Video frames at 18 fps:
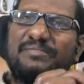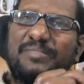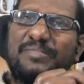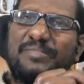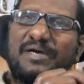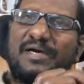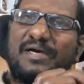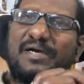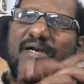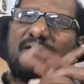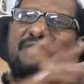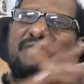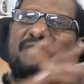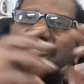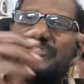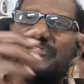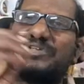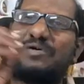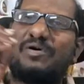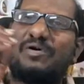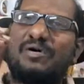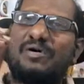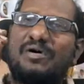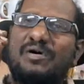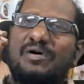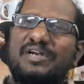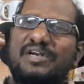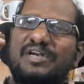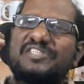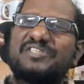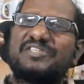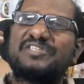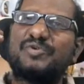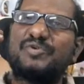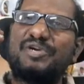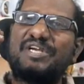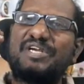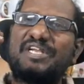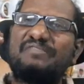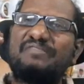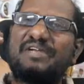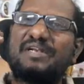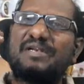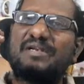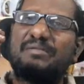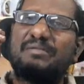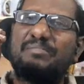and with all its 21